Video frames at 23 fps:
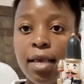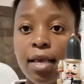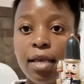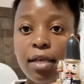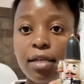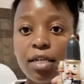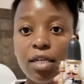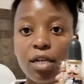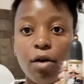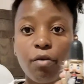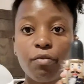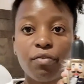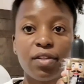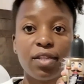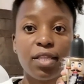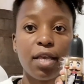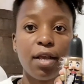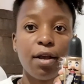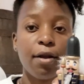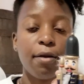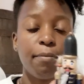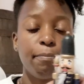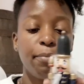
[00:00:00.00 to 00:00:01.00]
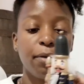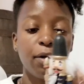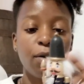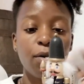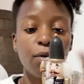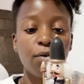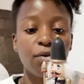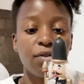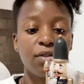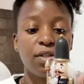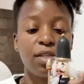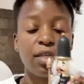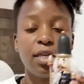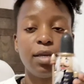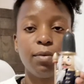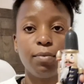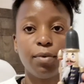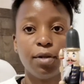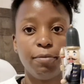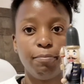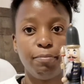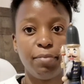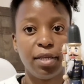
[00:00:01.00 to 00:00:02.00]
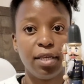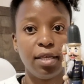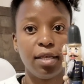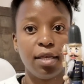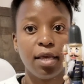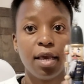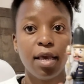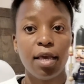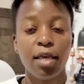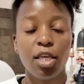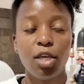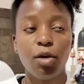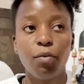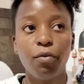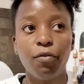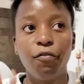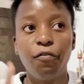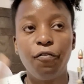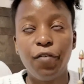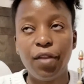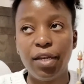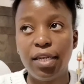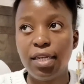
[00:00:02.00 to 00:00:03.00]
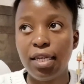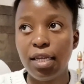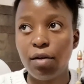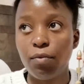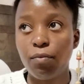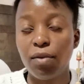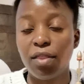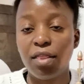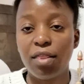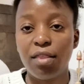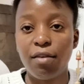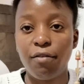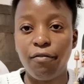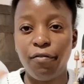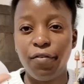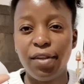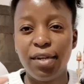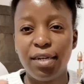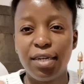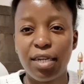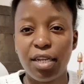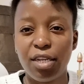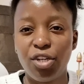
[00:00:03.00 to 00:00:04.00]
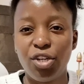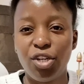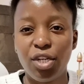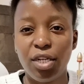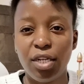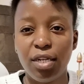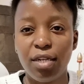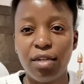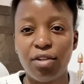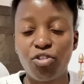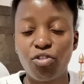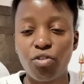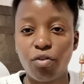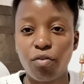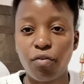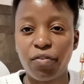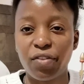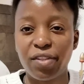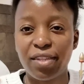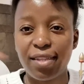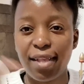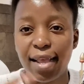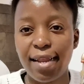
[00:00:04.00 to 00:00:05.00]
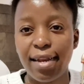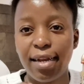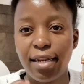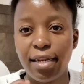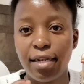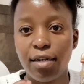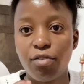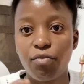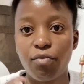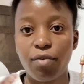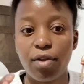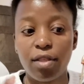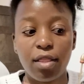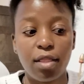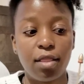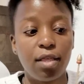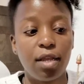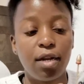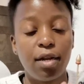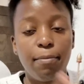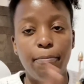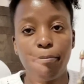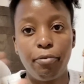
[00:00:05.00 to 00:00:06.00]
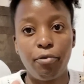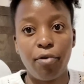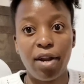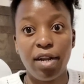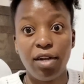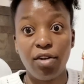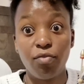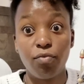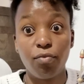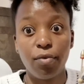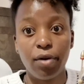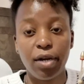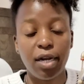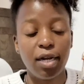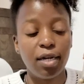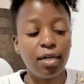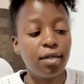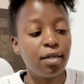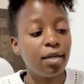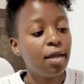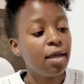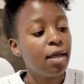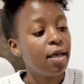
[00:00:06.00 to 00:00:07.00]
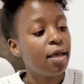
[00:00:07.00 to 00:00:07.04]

shelves there, because he would fit in with the vintagey sort of silent rather than a bright red.